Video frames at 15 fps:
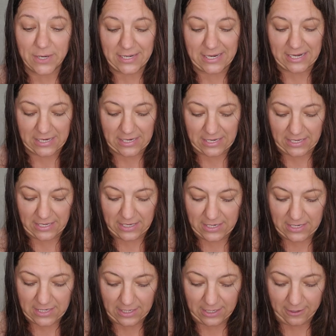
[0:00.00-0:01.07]
money,
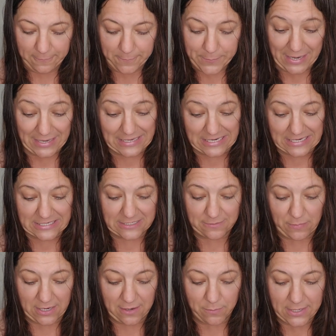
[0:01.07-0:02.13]
and I needed to
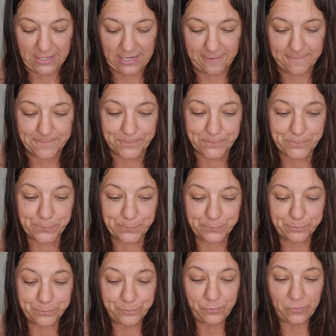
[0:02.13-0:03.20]
make money.
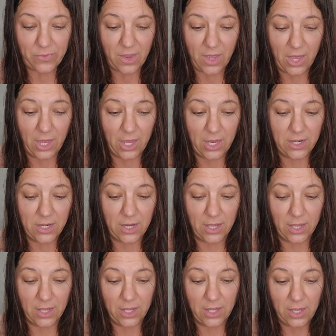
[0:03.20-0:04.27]

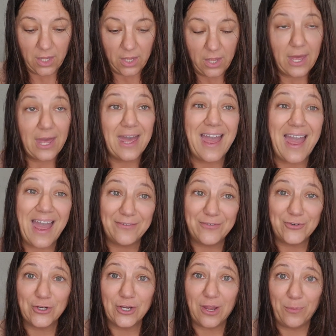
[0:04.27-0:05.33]
And
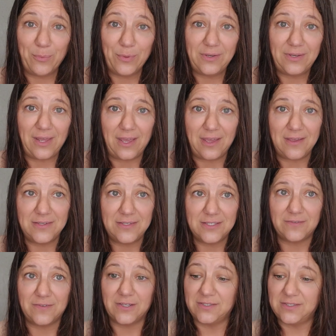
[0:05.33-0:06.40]
after a couple of days
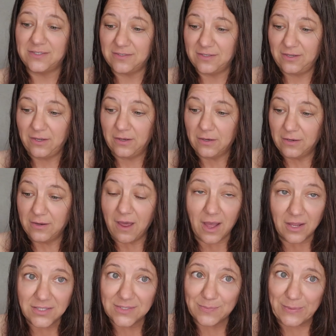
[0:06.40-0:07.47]
of us
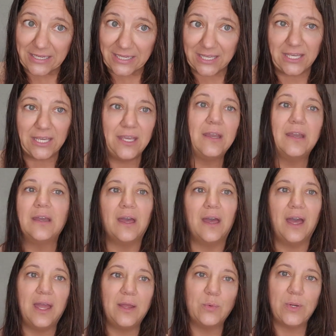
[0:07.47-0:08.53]
not speaking,
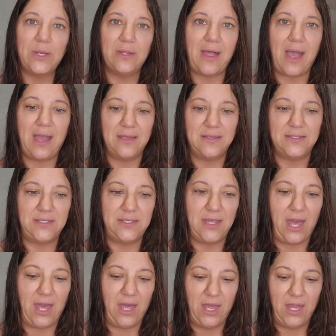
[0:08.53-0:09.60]
I realized
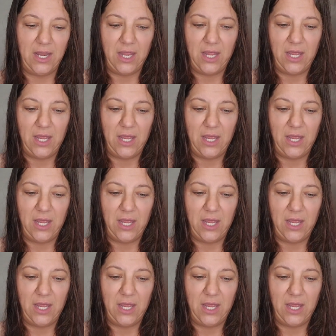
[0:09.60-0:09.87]
that